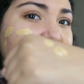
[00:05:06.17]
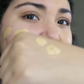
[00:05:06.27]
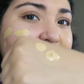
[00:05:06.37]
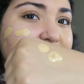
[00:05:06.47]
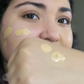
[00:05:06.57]
I
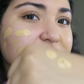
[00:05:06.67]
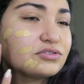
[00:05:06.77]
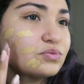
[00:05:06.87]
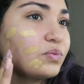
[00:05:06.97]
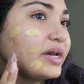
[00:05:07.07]
feel like
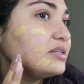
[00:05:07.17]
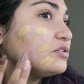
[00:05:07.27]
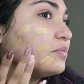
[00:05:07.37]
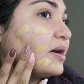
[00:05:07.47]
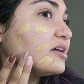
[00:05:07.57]
it's way
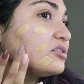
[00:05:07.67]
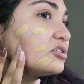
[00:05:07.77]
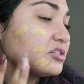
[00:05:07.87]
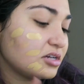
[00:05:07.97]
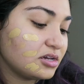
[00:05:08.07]
too much.
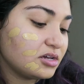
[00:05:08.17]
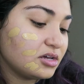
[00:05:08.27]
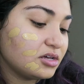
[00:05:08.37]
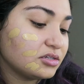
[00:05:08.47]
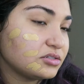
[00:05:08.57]

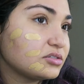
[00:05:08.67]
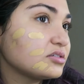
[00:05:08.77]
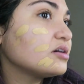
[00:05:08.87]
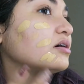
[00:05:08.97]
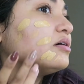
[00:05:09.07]

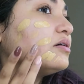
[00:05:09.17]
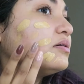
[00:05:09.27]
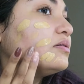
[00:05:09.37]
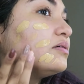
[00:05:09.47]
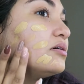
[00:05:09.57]

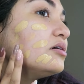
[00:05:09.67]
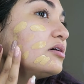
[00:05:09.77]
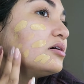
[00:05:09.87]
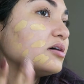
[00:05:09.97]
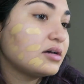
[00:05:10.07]
So
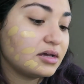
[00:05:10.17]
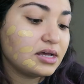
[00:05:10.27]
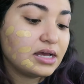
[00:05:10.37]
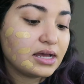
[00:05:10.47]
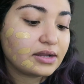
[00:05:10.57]

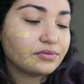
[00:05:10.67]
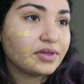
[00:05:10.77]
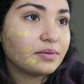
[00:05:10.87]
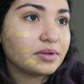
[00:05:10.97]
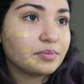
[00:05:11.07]
I don't
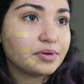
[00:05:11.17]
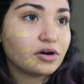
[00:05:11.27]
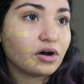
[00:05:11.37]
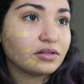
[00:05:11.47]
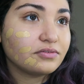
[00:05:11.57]
think I'm gonna
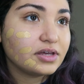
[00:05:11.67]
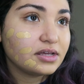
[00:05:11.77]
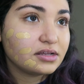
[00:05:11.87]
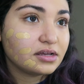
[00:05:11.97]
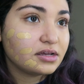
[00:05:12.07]
put all of it.